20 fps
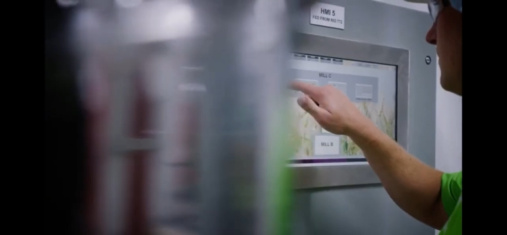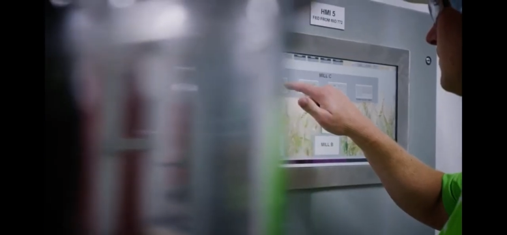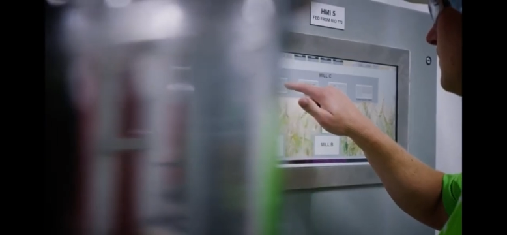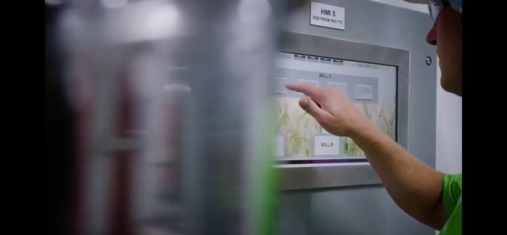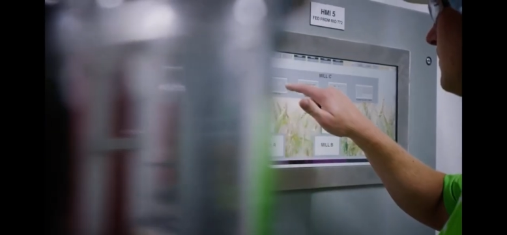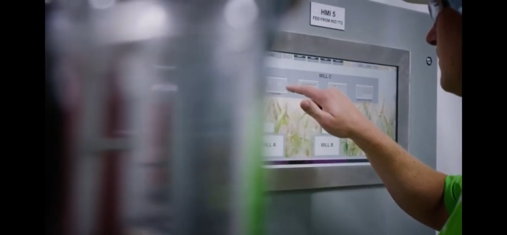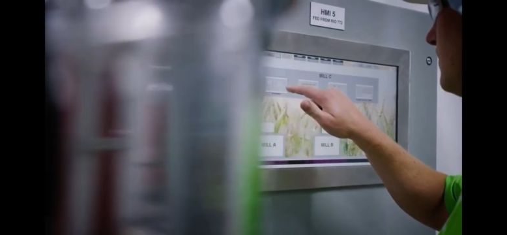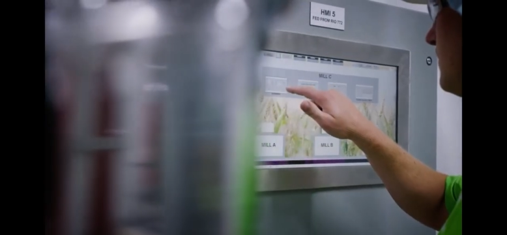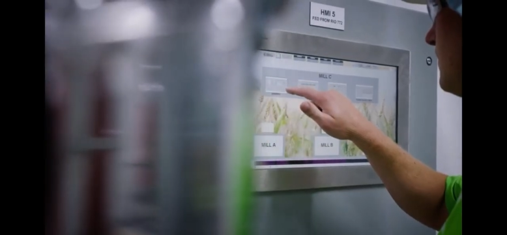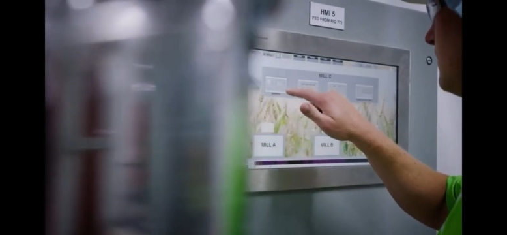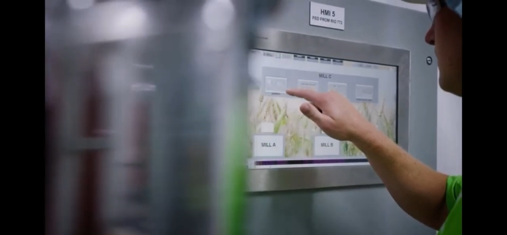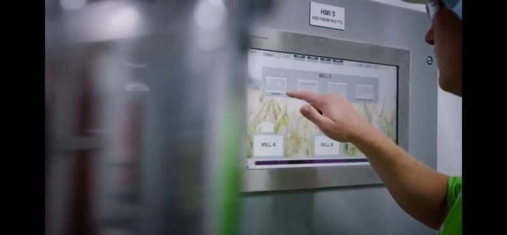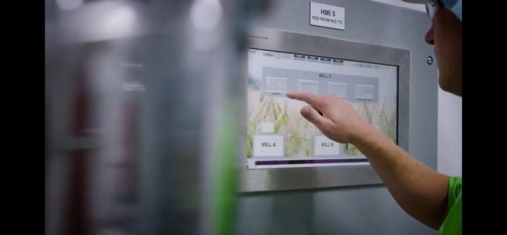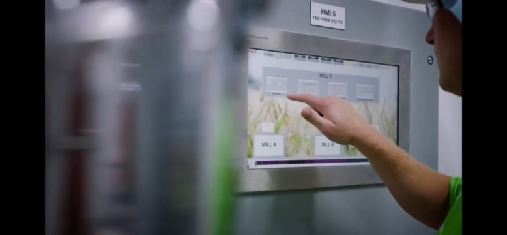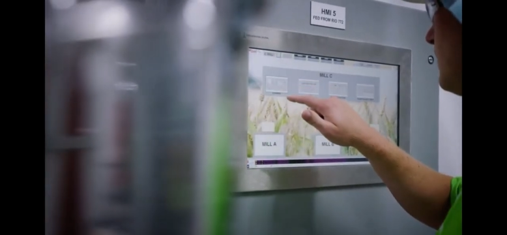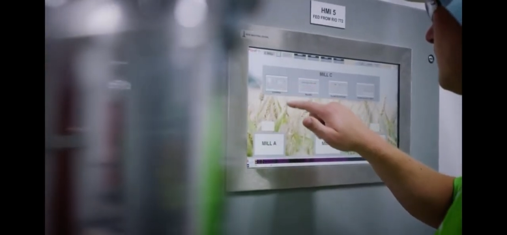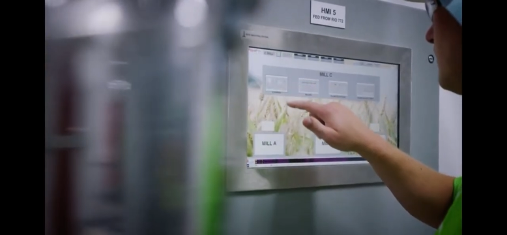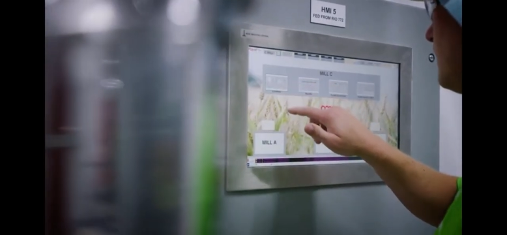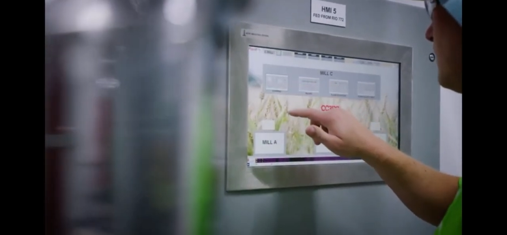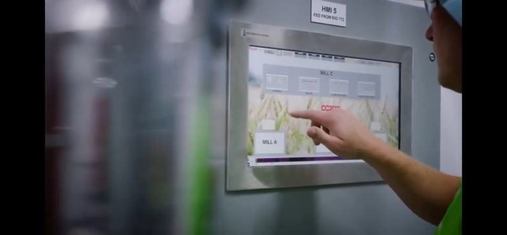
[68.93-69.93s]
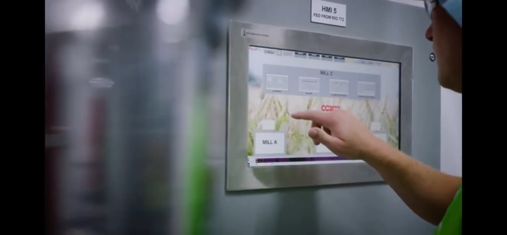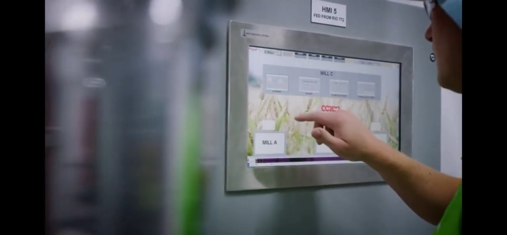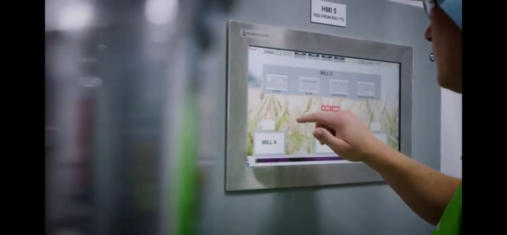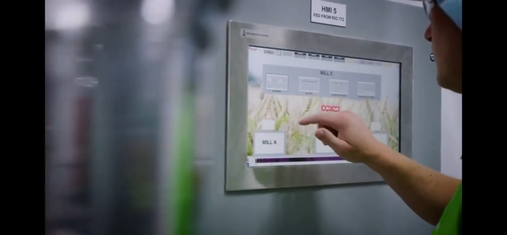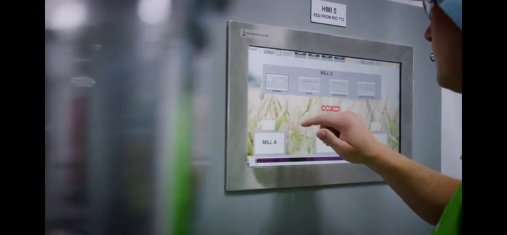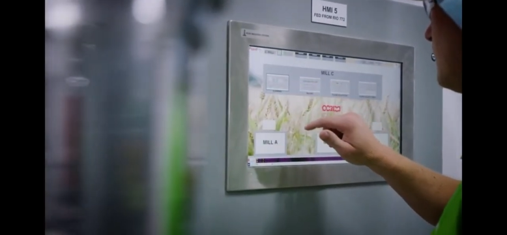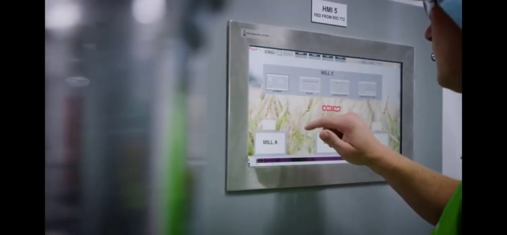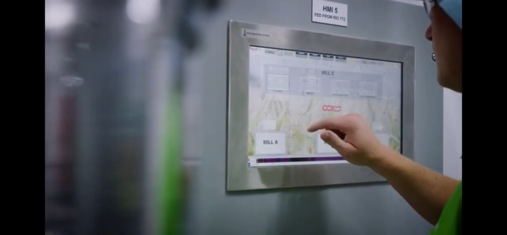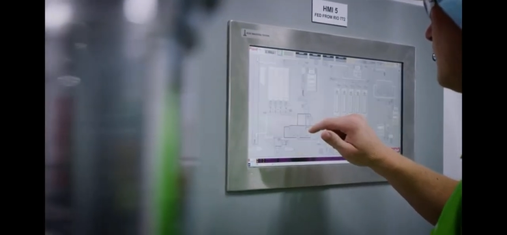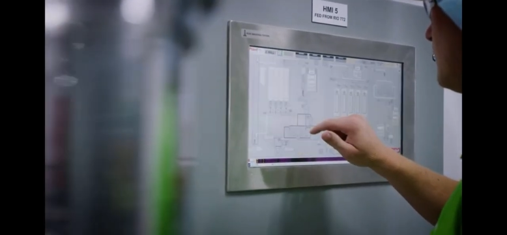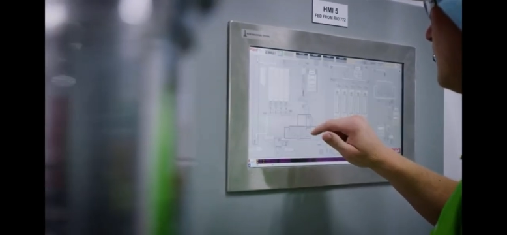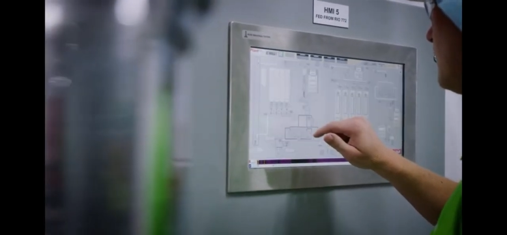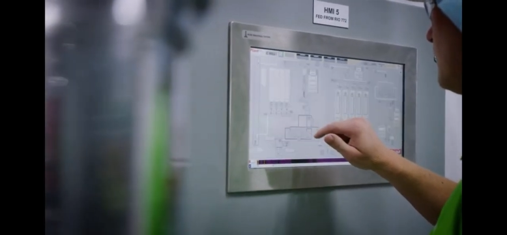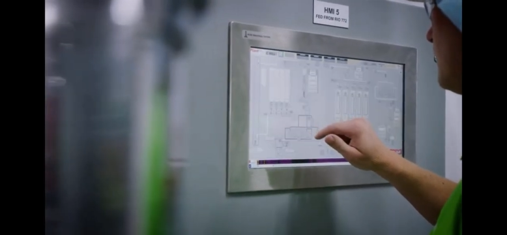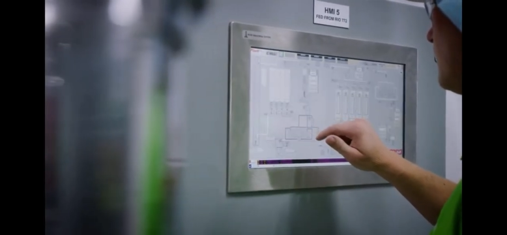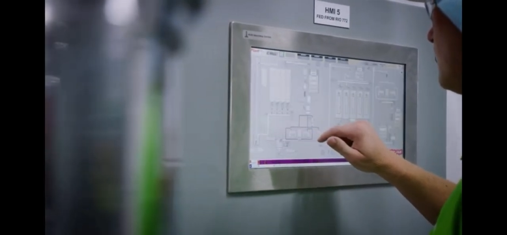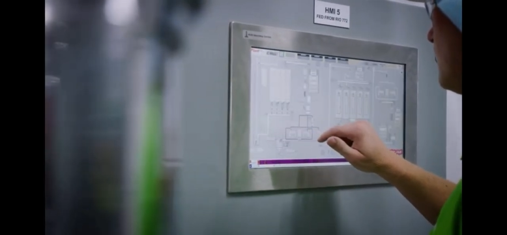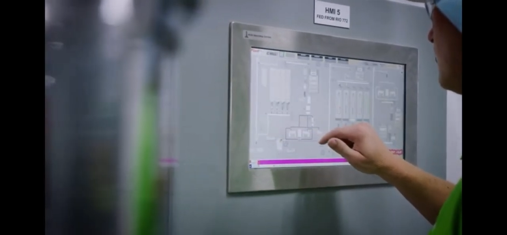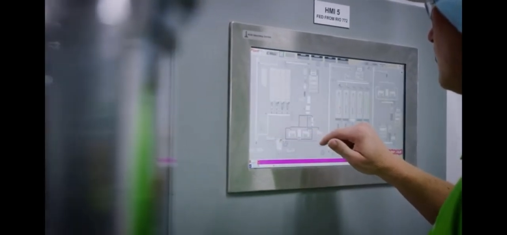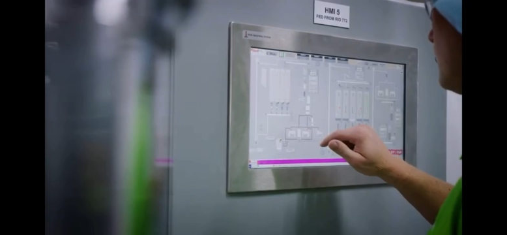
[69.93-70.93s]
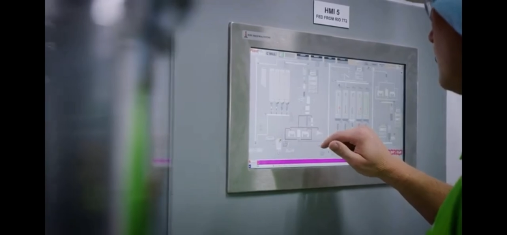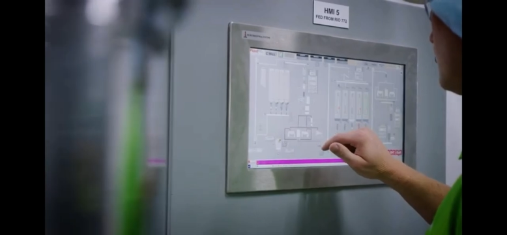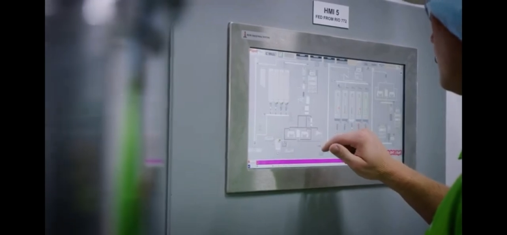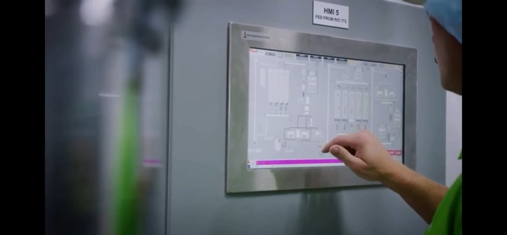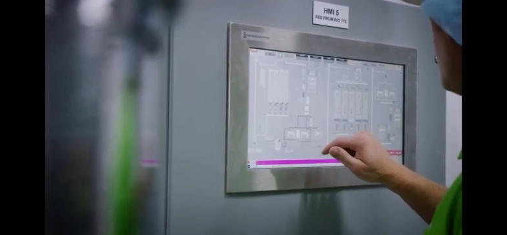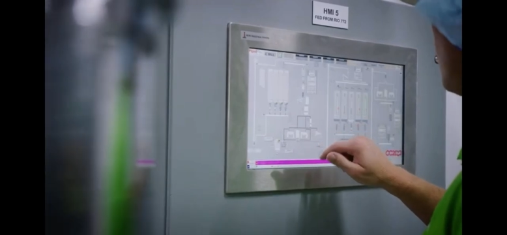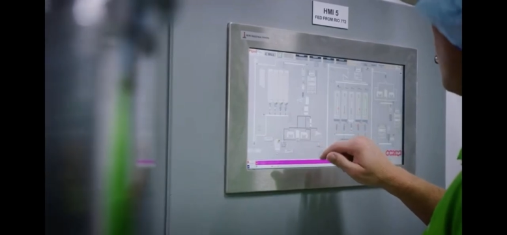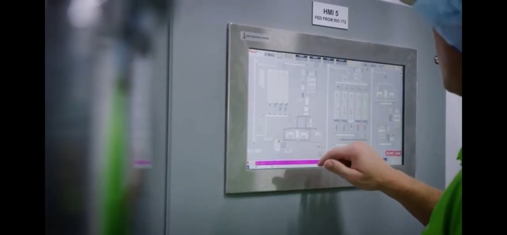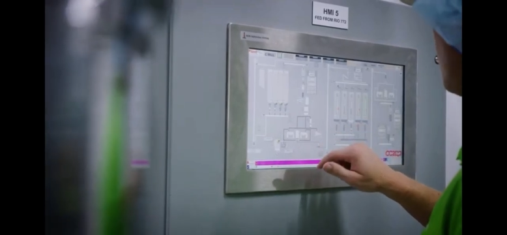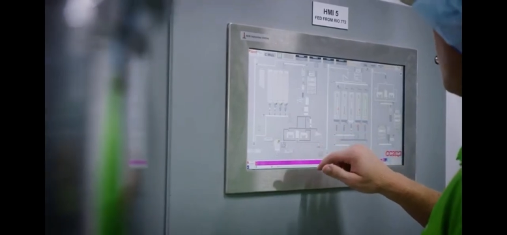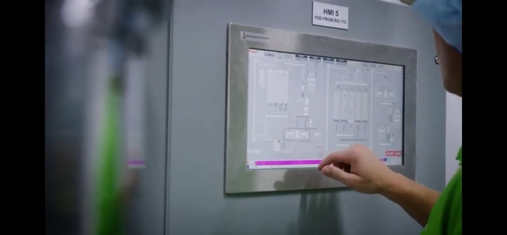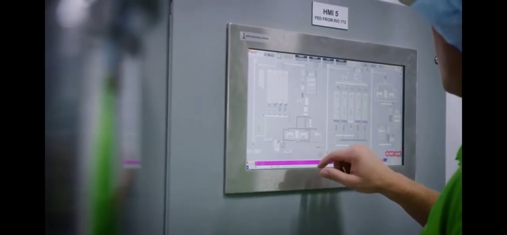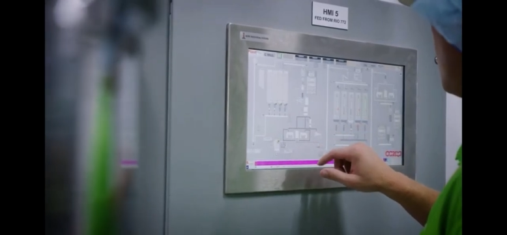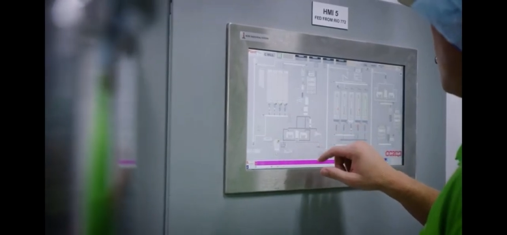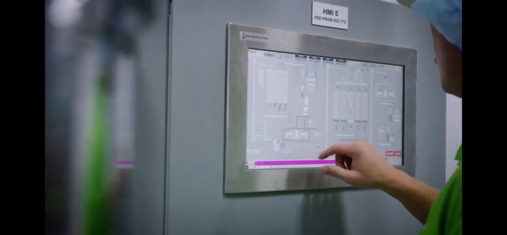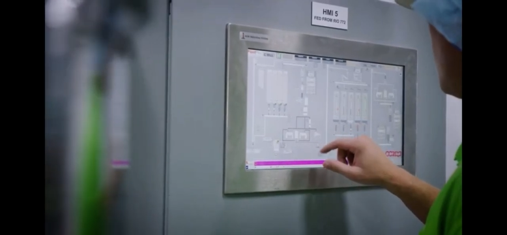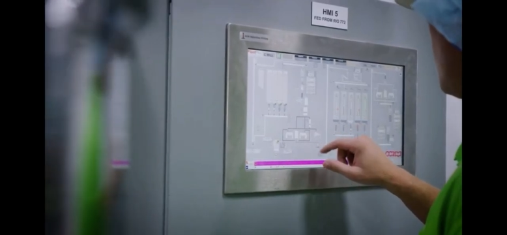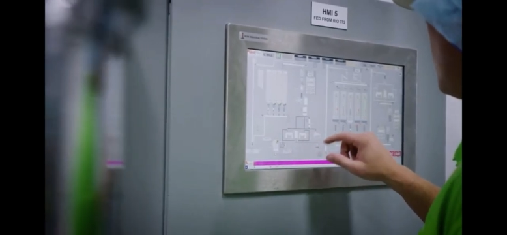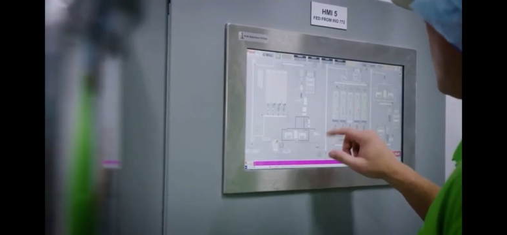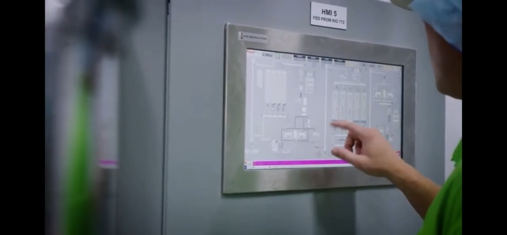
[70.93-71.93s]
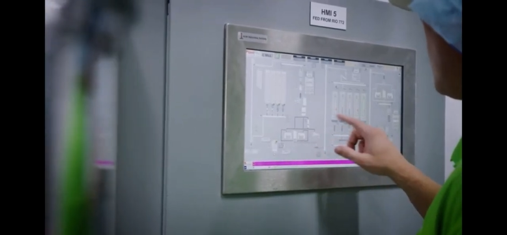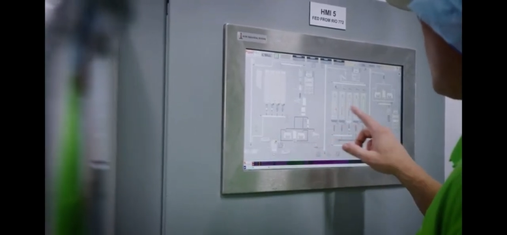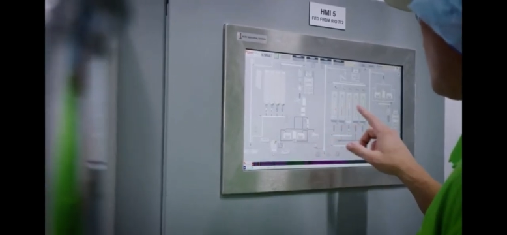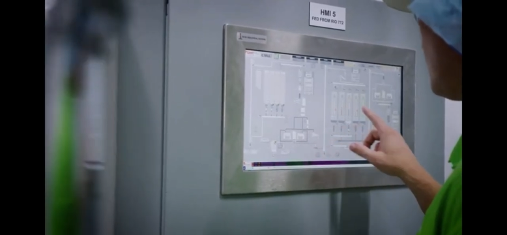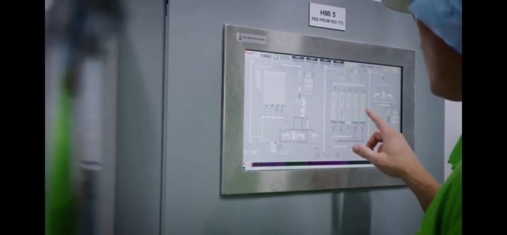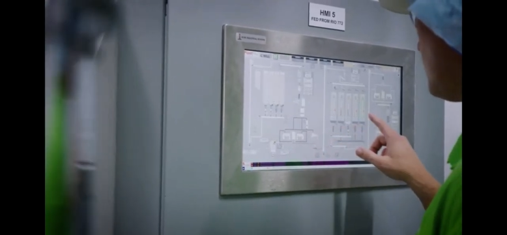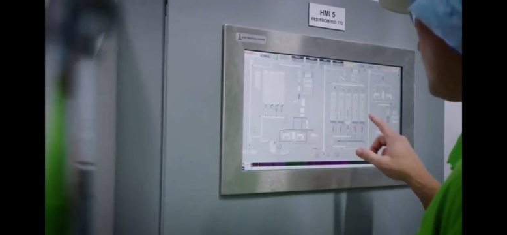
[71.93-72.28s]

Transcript: No face is visible, so there are no lips to read.